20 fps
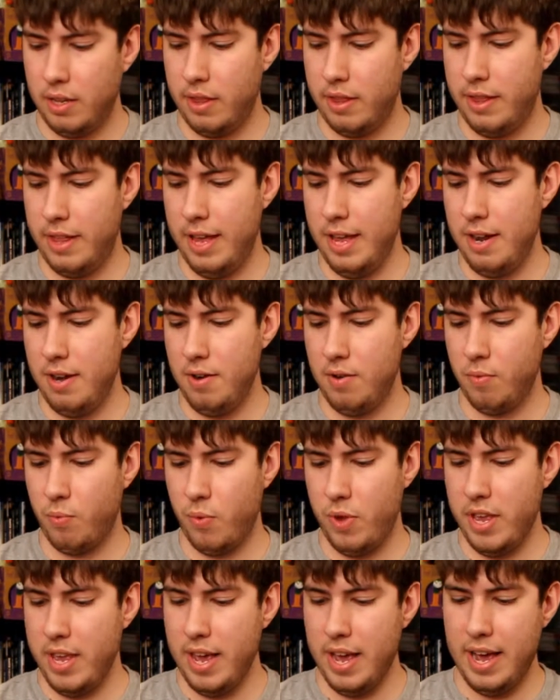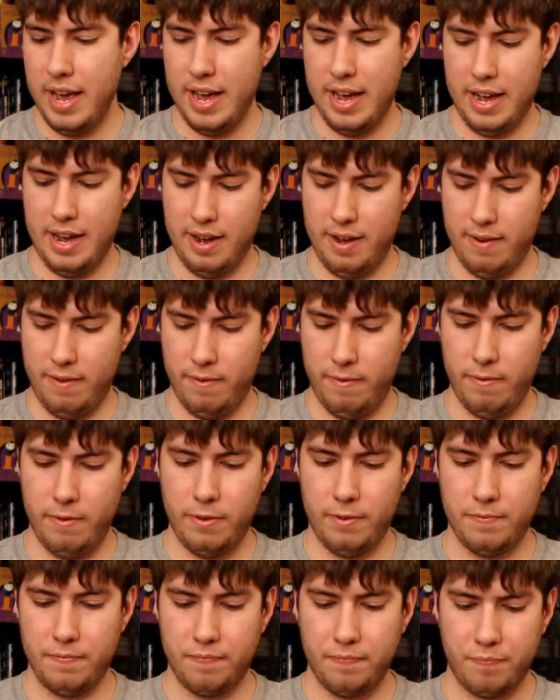Then we have,
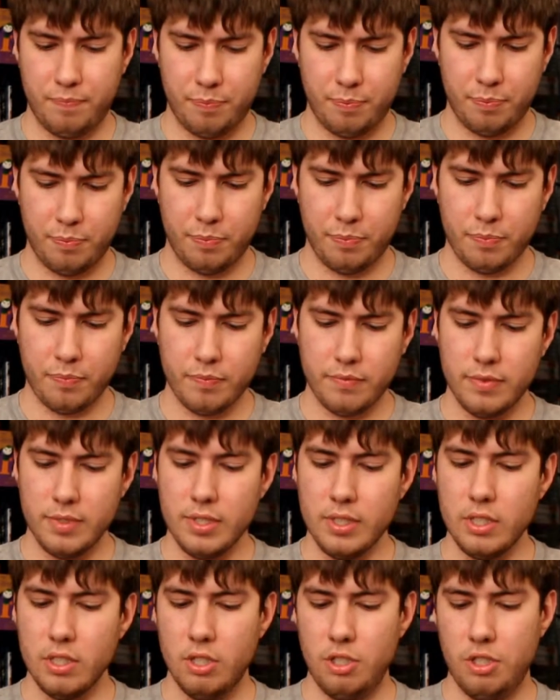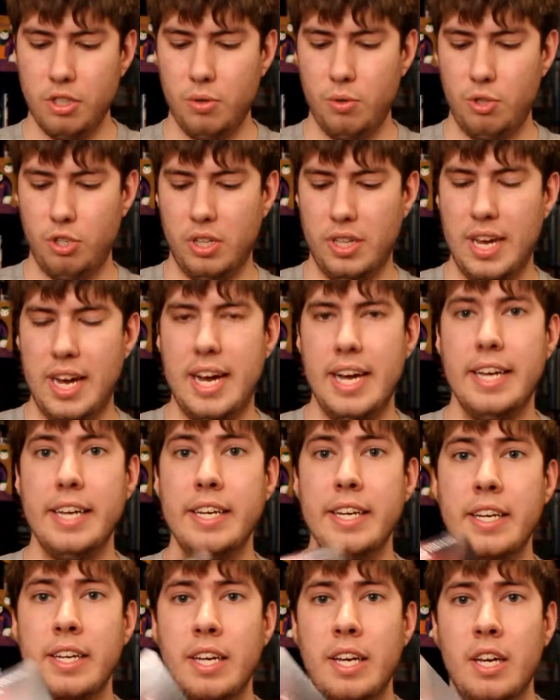so
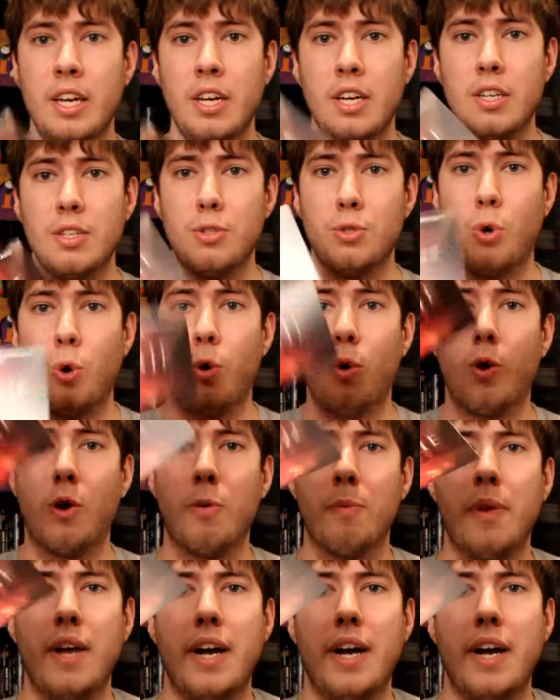July horror